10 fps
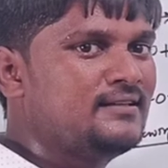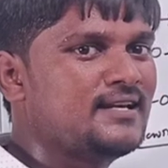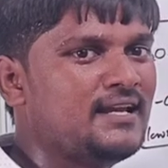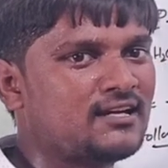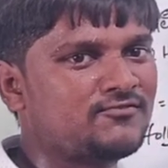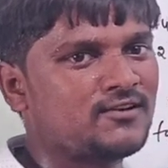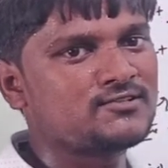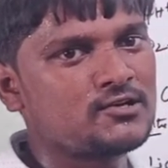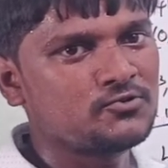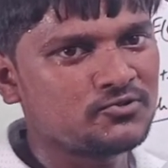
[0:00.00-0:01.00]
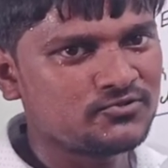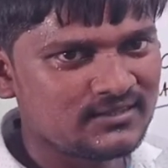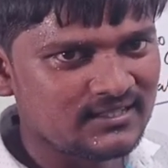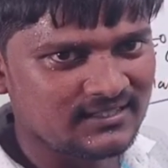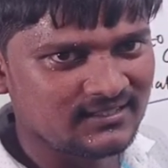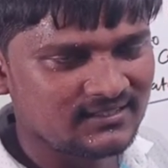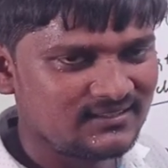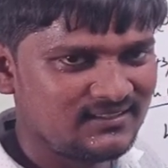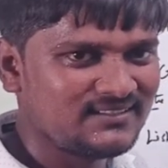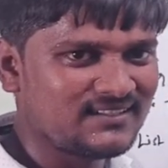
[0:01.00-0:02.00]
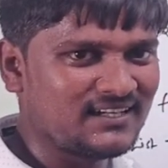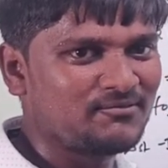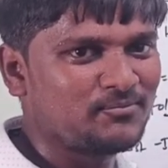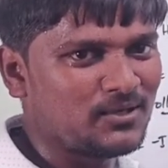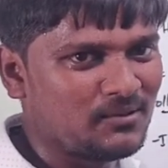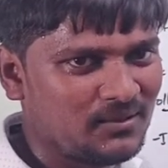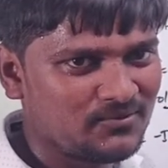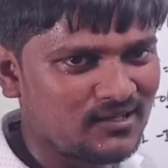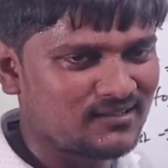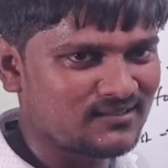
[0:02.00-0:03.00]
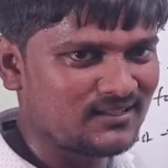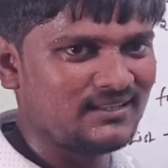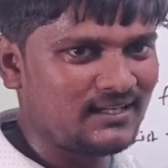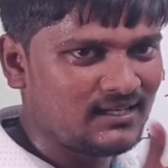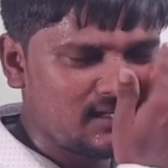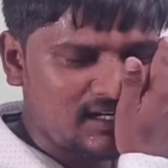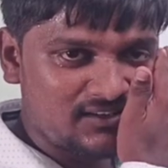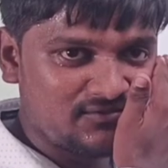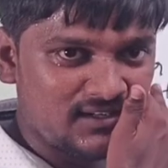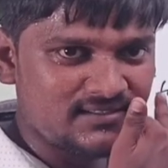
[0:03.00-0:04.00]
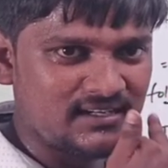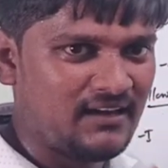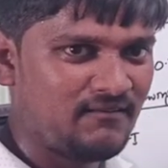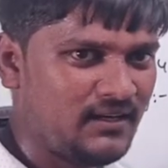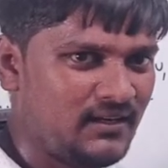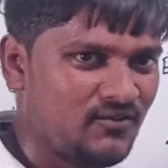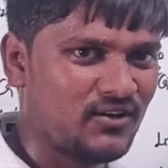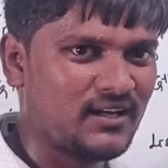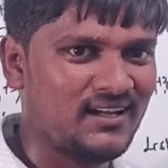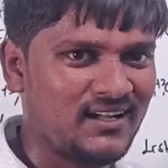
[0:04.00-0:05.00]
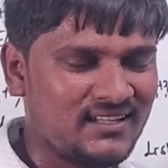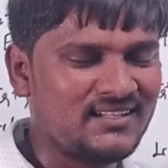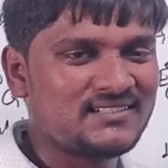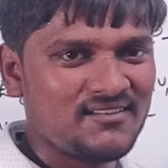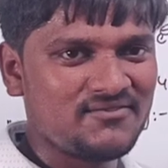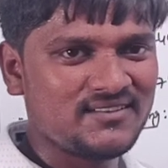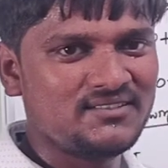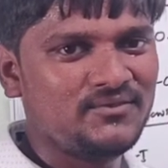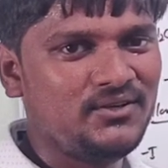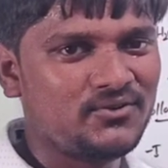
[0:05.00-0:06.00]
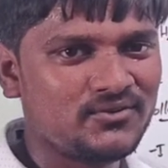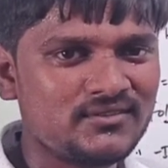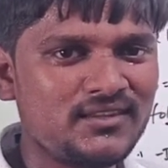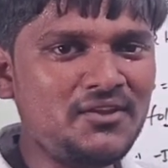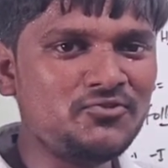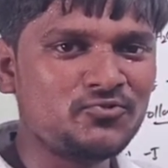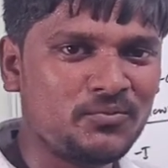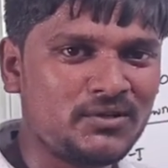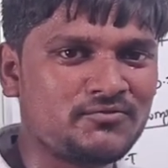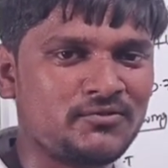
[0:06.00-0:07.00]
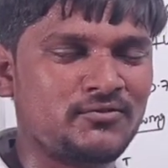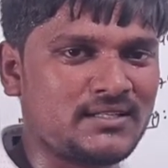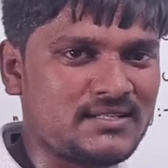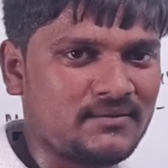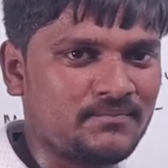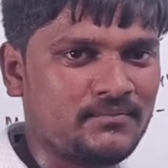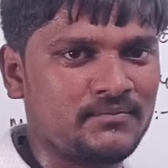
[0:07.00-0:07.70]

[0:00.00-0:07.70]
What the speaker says: JEE Advanced 2013. These kind of problems are asked in the advanced level. Okay, that's all for this video. Thank you so much for watching.